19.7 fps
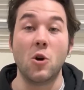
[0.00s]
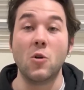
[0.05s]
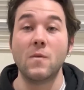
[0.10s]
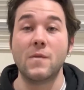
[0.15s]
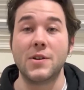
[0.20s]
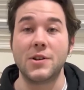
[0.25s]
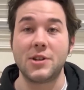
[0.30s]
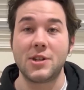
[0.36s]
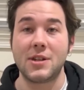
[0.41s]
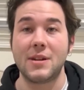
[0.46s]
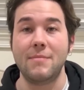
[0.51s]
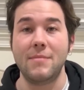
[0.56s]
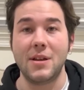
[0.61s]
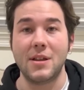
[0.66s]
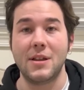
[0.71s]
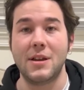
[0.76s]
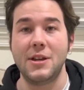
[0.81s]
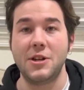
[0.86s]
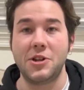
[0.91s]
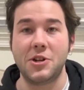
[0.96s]

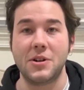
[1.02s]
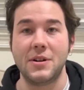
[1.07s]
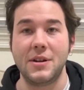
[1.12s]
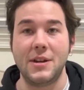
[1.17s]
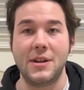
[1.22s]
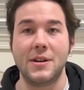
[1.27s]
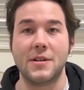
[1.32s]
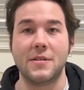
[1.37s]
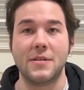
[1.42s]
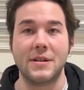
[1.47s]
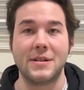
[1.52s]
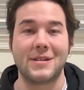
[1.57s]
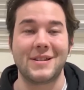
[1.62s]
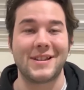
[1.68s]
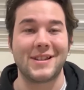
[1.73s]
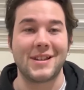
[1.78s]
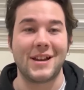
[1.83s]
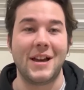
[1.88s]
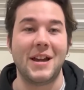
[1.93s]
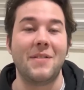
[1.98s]
overstimulation here is a
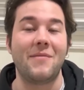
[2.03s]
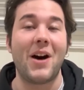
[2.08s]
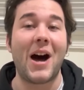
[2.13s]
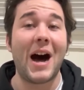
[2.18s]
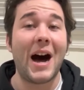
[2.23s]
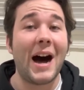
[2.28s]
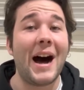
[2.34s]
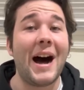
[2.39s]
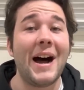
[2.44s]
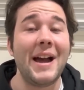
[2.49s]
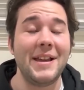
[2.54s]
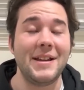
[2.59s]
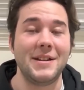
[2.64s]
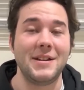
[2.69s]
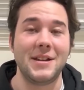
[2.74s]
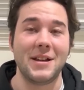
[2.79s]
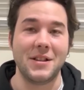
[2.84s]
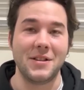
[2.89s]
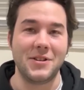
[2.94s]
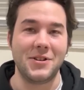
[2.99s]
sign of high
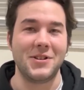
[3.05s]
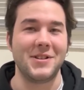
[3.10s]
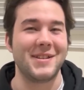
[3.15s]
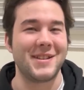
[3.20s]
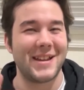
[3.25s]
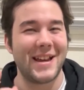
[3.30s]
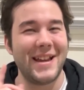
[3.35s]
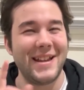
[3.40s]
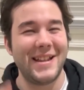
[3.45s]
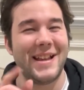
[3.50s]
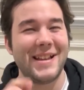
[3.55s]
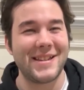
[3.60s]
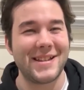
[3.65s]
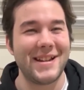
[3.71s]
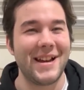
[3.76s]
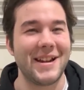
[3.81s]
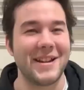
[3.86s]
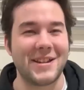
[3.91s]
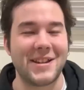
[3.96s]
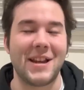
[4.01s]
intelligence, and that's
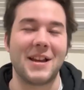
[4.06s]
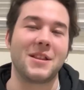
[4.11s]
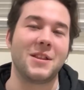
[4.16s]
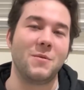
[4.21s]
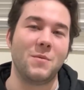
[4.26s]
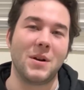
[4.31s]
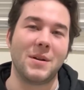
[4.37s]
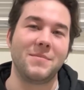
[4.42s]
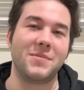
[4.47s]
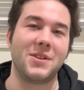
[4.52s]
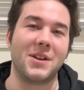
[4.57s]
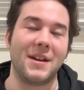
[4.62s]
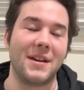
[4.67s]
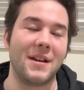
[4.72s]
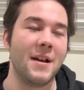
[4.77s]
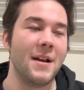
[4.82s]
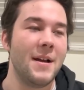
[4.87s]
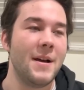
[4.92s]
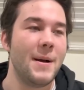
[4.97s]
not exactly what I'm saying.